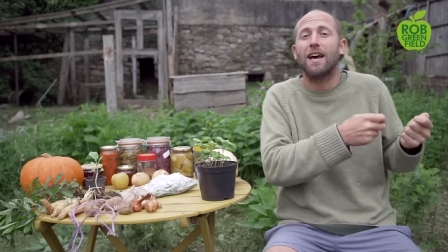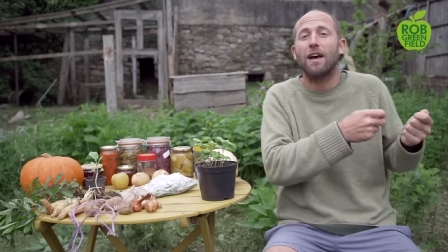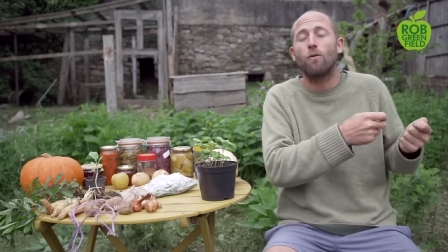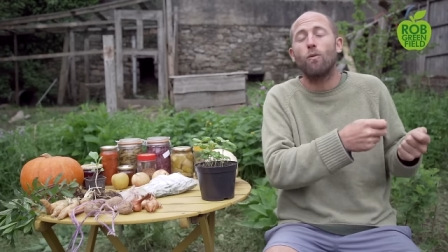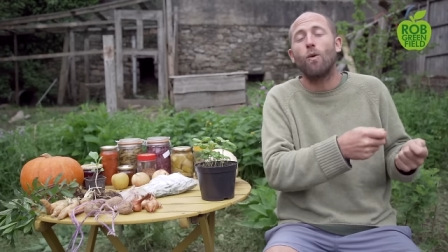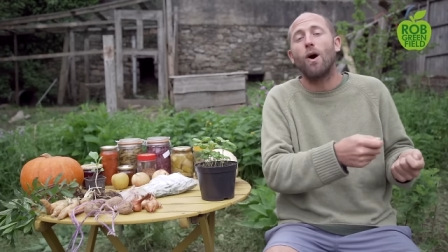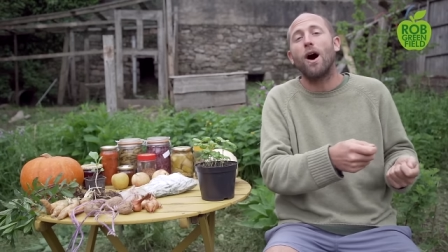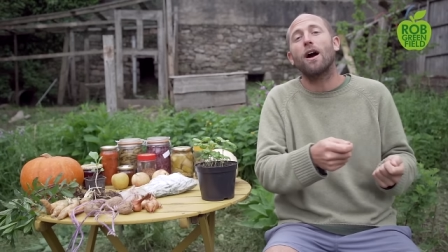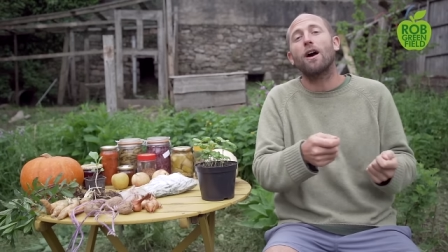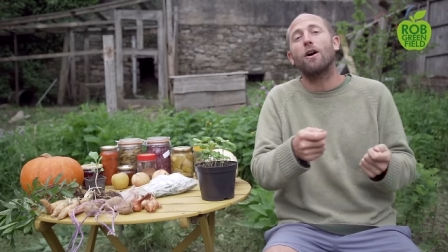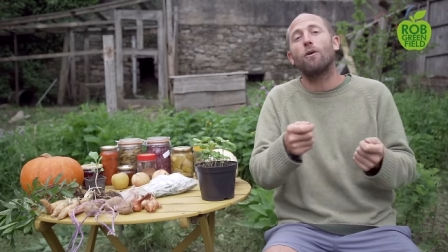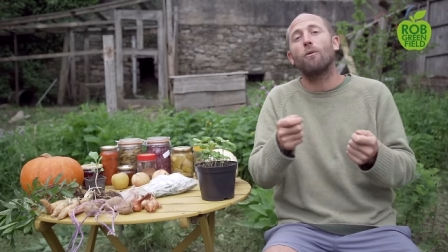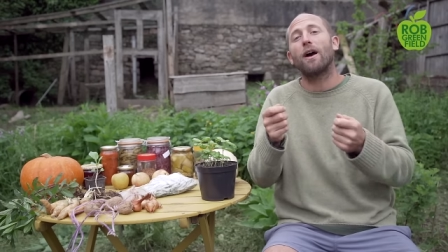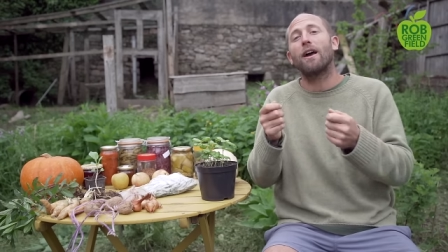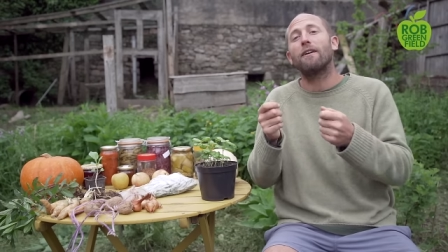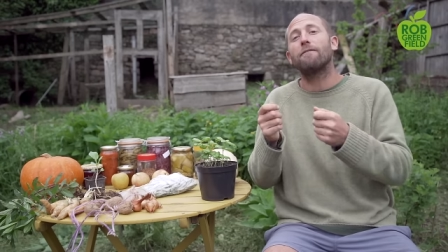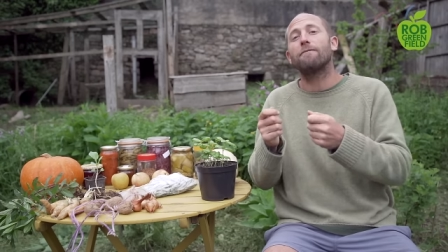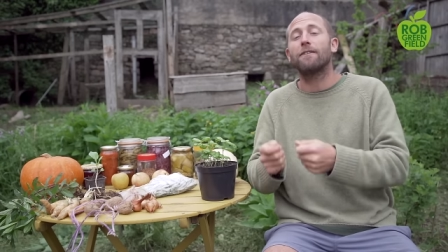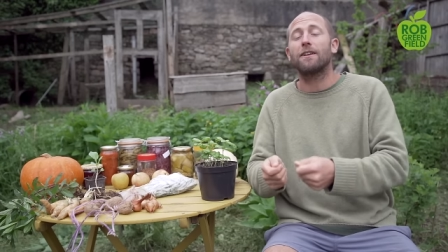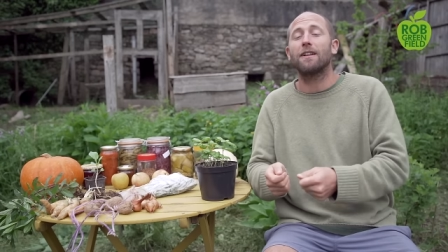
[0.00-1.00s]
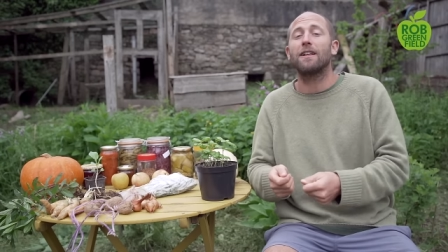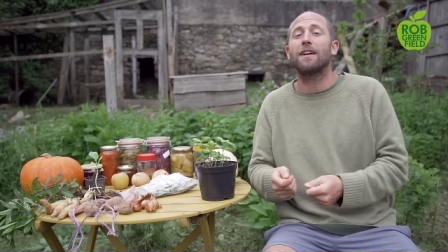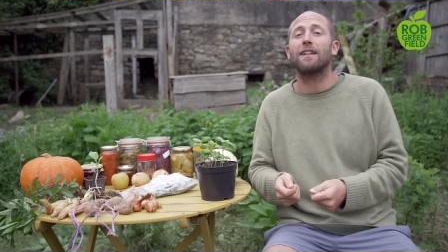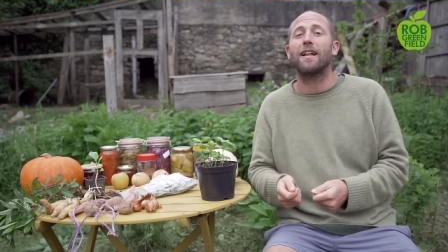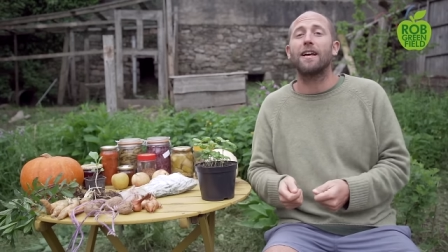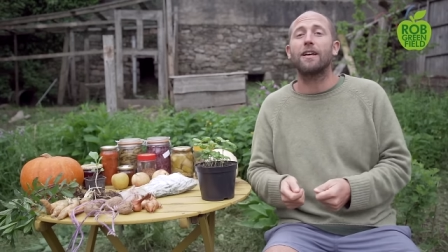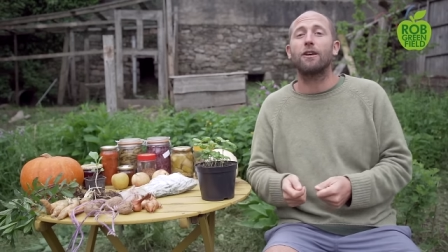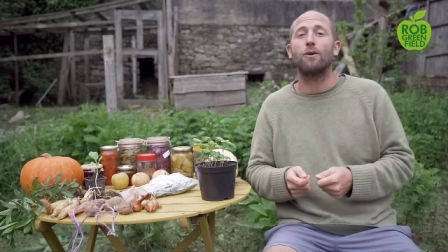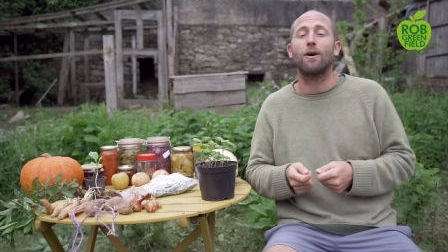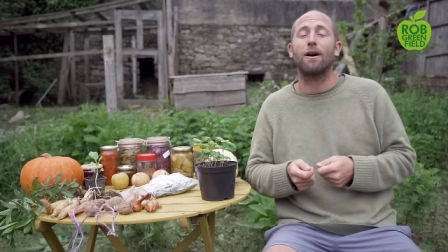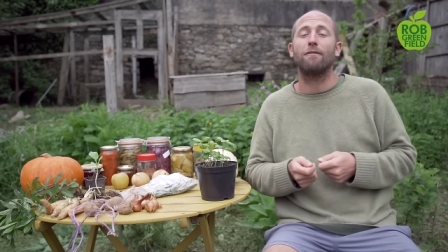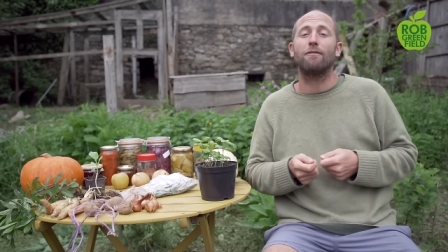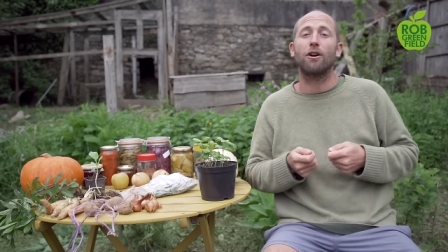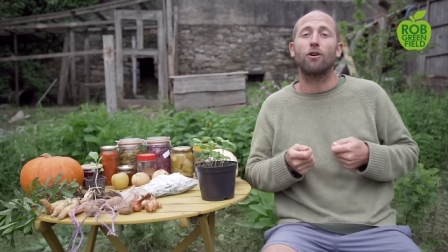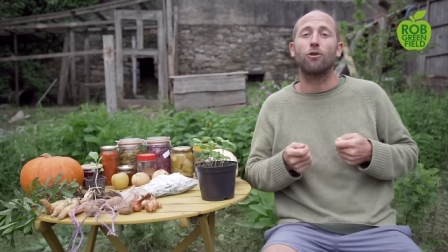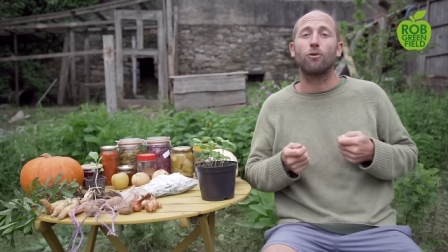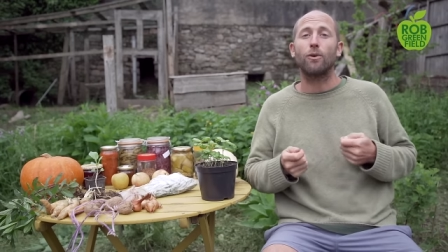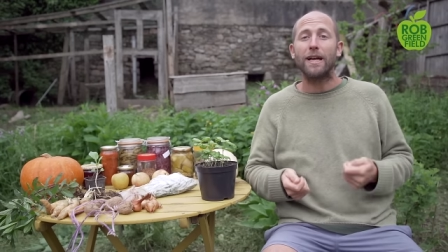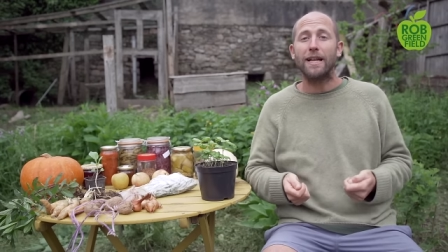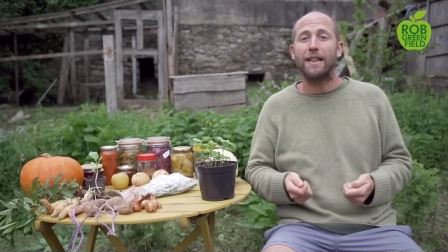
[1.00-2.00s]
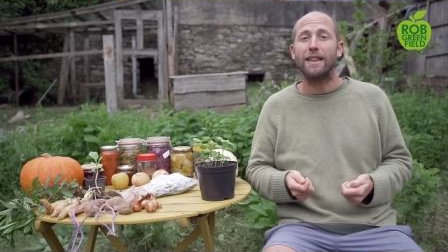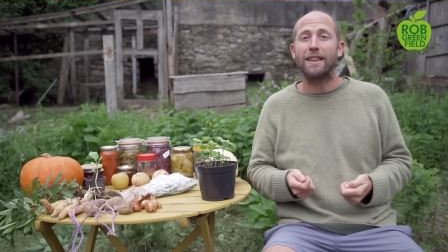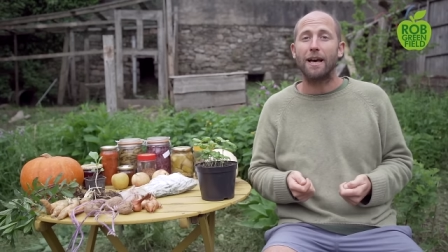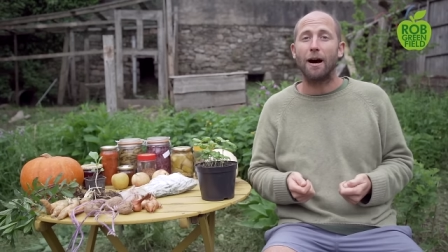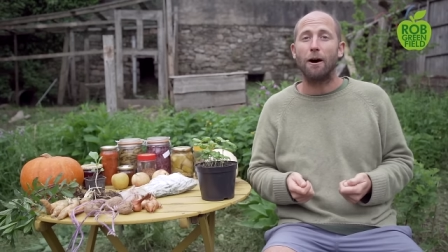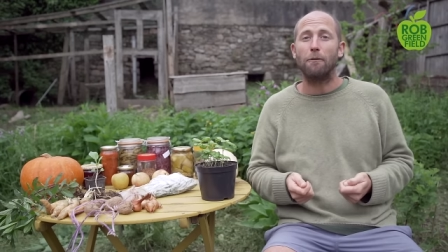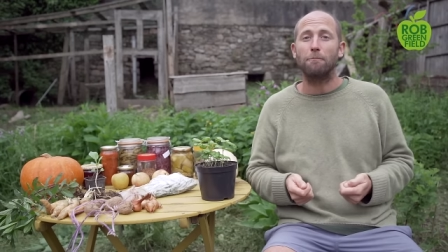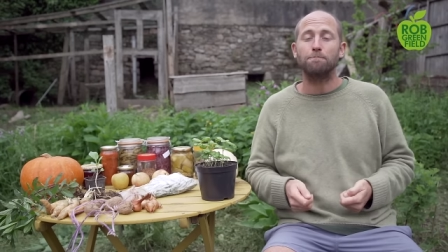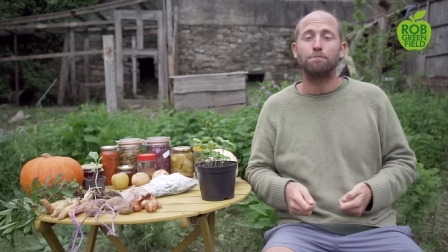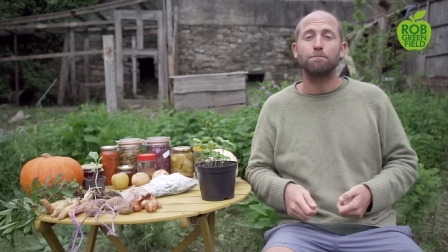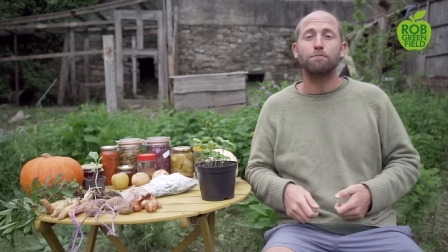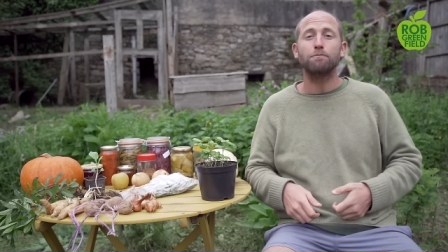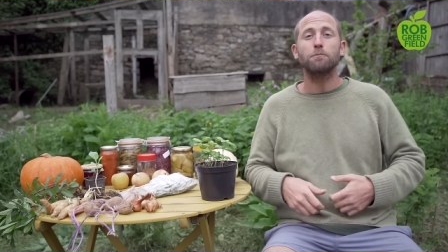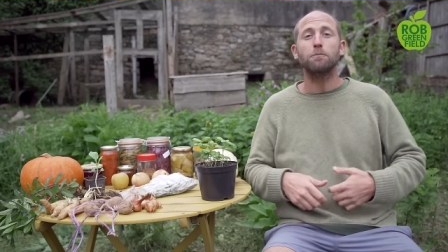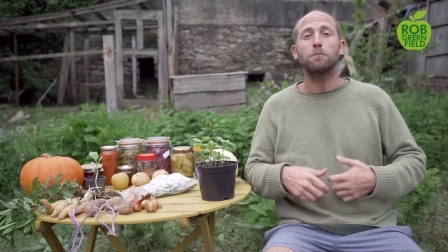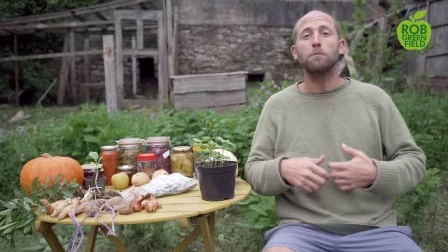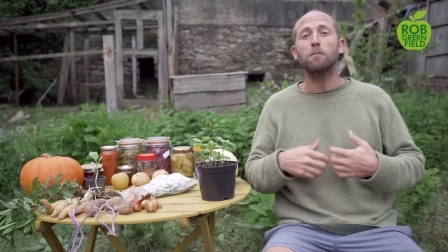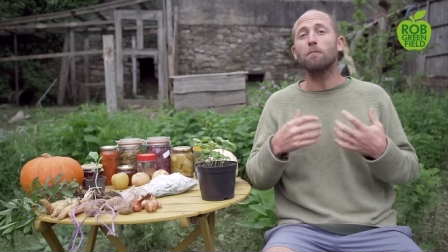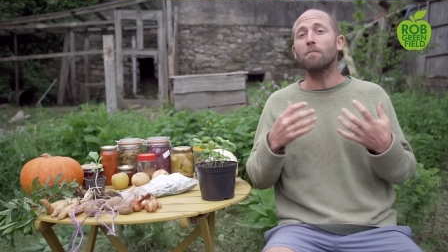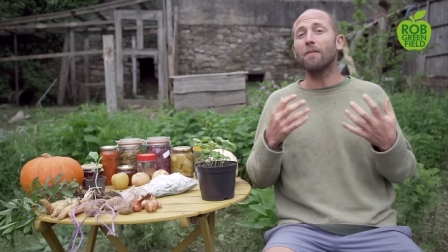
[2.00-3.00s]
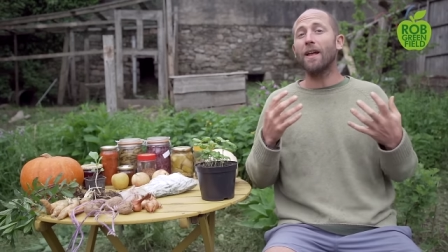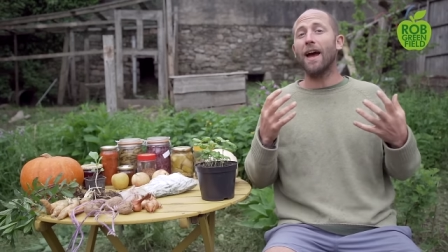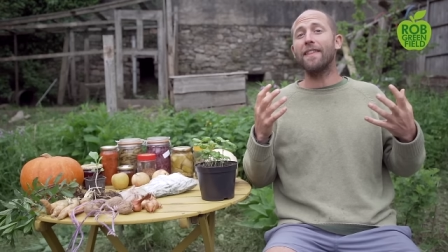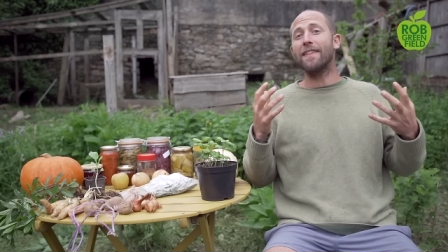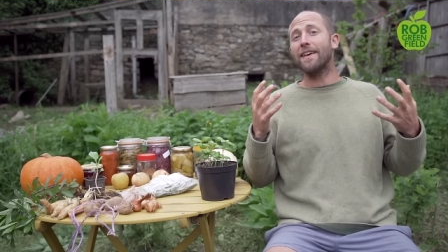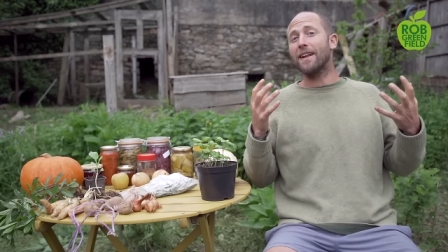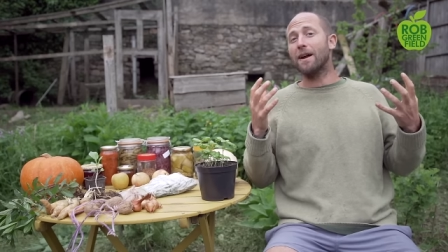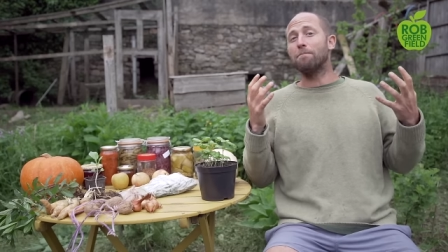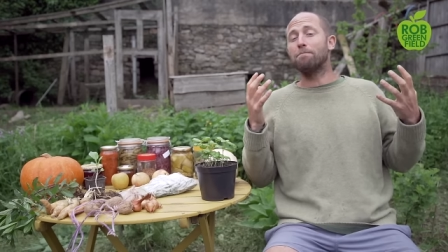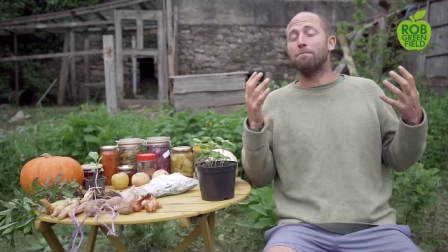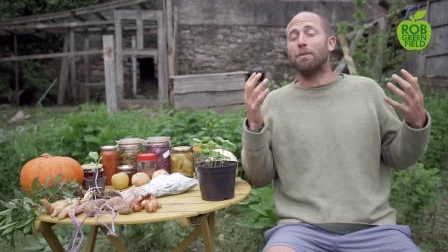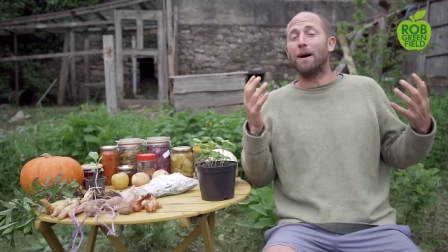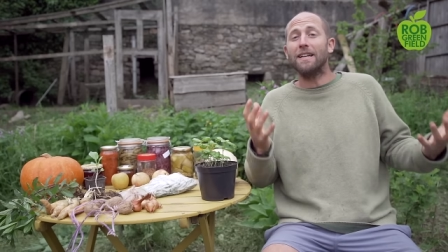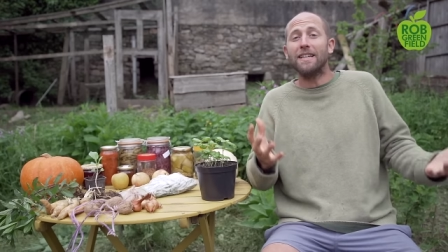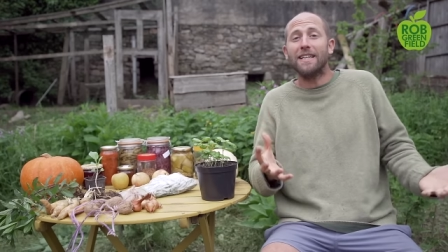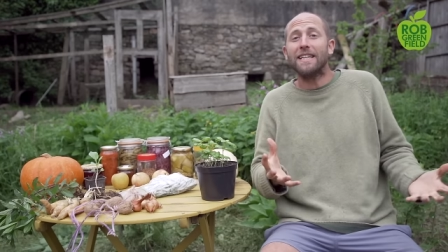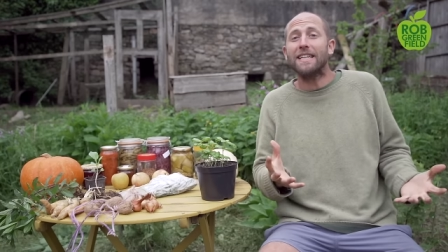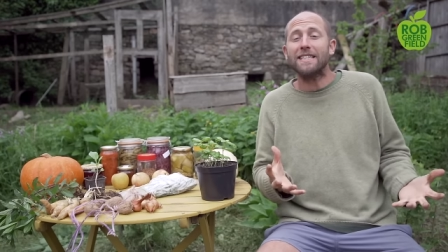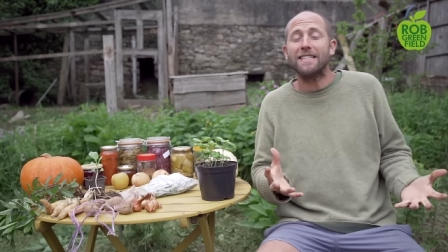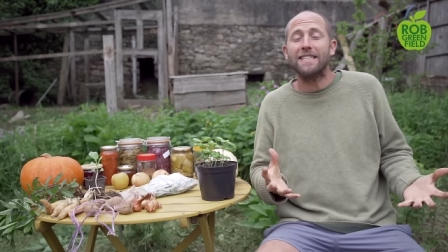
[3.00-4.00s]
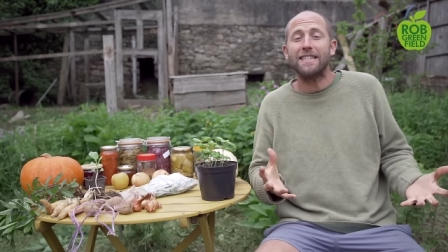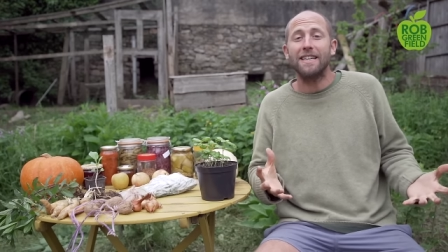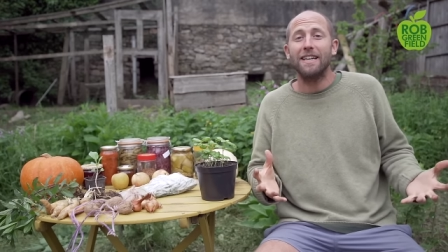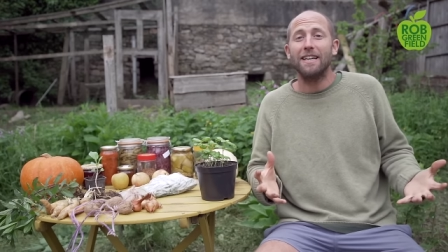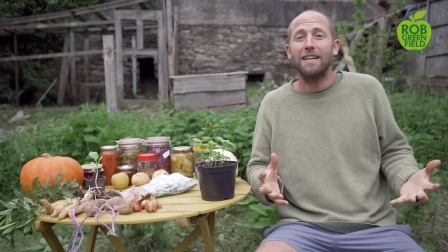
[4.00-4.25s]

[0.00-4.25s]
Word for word: and walk away feeling like you have a green thumb. And then abundant